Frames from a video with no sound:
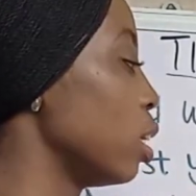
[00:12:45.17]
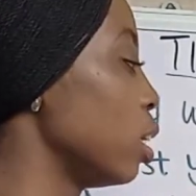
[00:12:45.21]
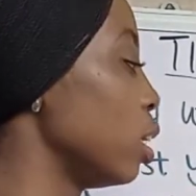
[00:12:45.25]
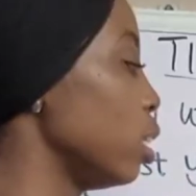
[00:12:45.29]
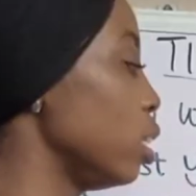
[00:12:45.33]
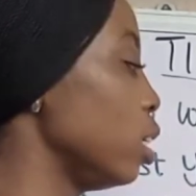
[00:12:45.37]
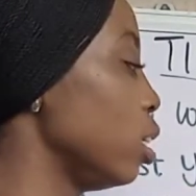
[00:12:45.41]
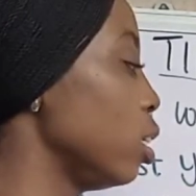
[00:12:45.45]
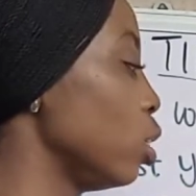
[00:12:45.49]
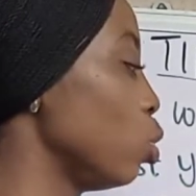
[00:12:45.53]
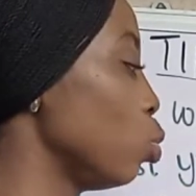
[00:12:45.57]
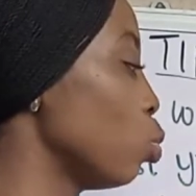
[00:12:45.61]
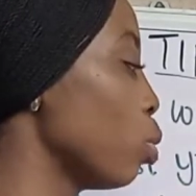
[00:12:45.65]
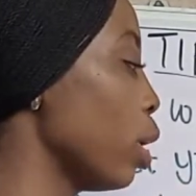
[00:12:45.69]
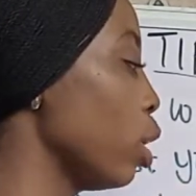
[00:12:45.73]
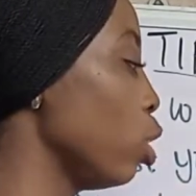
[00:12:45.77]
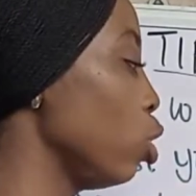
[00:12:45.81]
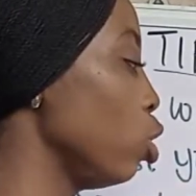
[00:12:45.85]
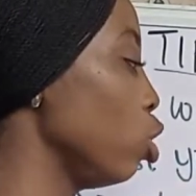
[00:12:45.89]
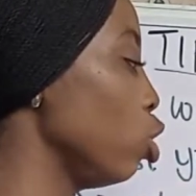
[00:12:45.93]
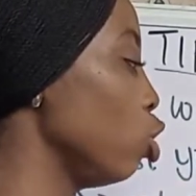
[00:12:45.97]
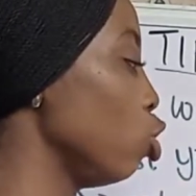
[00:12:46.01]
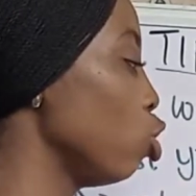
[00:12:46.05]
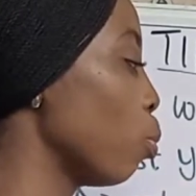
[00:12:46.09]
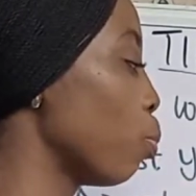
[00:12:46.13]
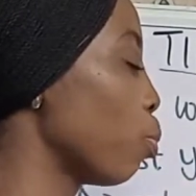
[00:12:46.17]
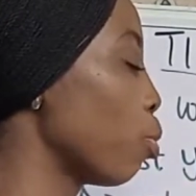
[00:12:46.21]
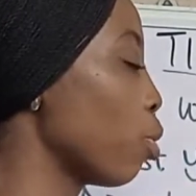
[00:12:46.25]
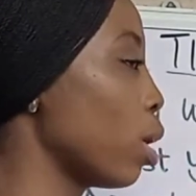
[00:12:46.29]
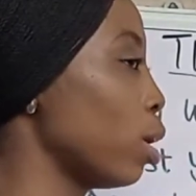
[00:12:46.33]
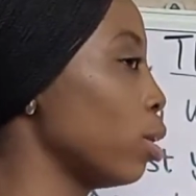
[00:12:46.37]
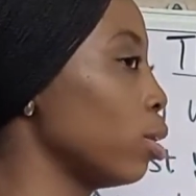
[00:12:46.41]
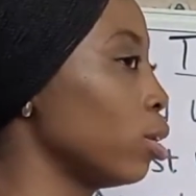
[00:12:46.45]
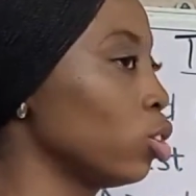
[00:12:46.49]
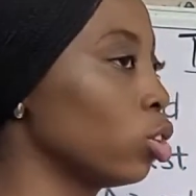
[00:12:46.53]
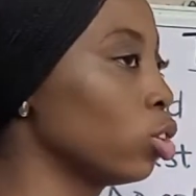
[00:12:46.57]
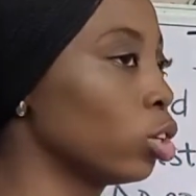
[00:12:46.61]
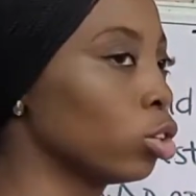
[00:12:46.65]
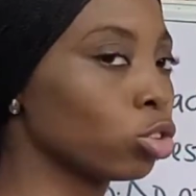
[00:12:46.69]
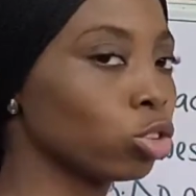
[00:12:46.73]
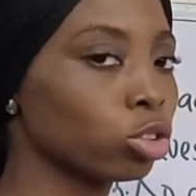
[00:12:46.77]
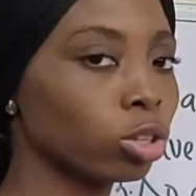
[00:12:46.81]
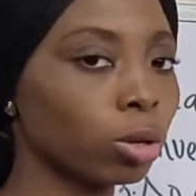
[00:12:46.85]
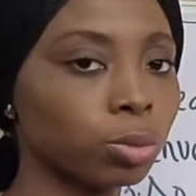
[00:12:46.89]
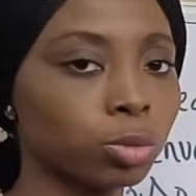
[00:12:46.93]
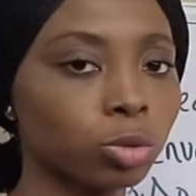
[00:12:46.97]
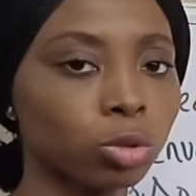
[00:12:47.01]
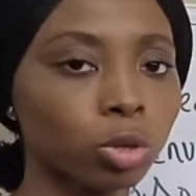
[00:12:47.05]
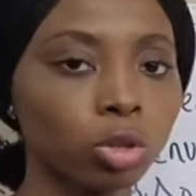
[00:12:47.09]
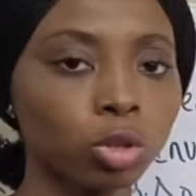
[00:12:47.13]
this is where your pronunciation
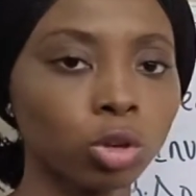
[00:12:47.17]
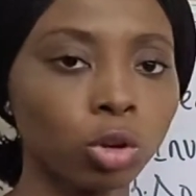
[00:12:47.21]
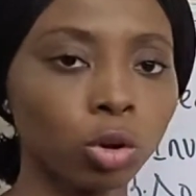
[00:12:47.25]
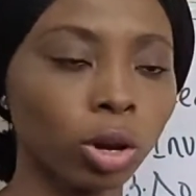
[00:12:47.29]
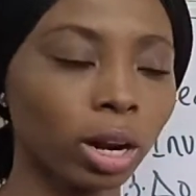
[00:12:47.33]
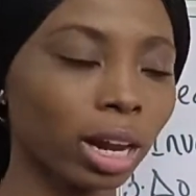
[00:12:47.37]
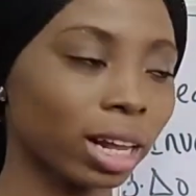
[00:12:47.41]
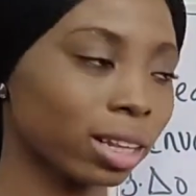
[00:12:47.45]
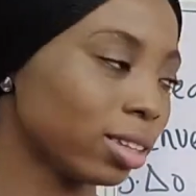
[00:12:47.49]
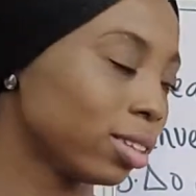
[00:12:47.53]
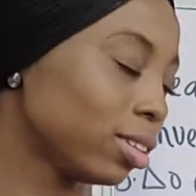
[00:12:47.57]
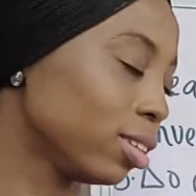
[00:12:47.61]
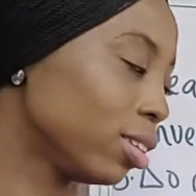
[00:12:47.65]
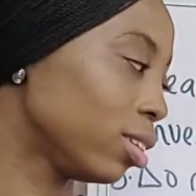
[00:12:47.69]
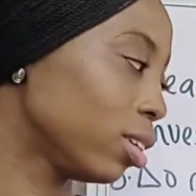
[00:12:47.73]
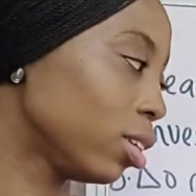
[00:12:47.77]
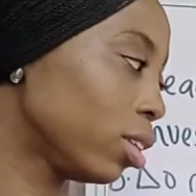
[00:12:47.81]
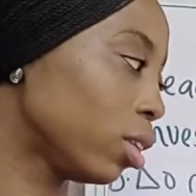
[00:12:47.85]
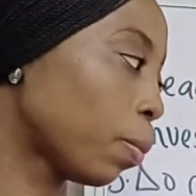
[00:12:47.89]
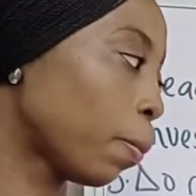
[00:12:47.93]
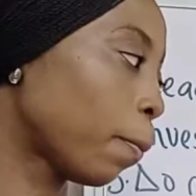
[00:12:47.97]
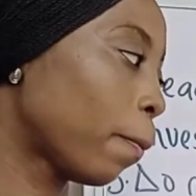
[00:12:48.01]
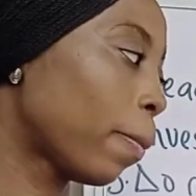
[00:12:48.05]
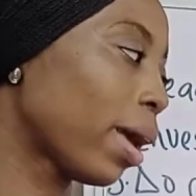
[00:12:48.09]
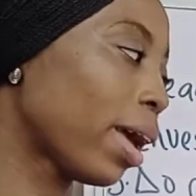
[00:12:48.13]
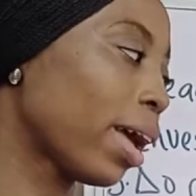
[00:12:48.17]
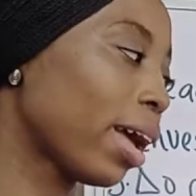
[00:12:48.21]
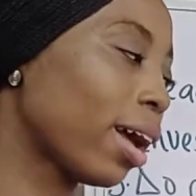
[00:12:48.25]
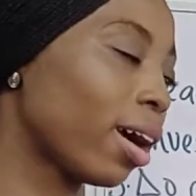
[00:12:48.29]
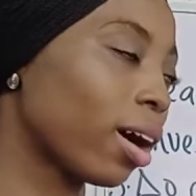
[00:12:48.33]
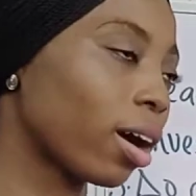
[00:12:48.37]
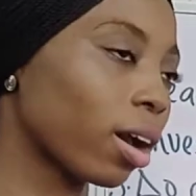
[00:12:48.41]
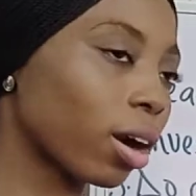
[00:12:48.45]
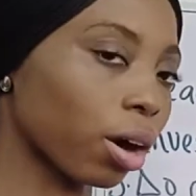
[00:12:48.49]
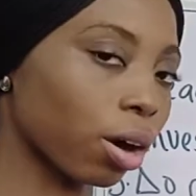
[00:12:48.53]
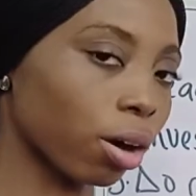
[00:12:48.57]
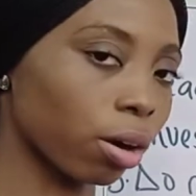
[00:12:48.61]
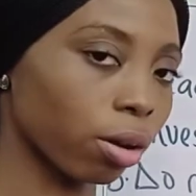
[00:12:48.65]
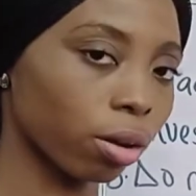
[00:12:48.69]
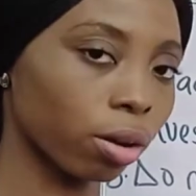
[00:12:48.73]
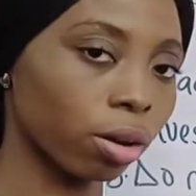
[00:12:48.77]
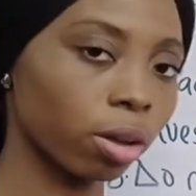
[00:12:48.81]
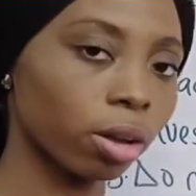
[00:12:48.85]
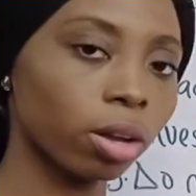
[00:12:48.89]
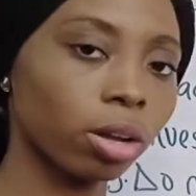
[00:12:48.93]
stops. So you know that it is hair.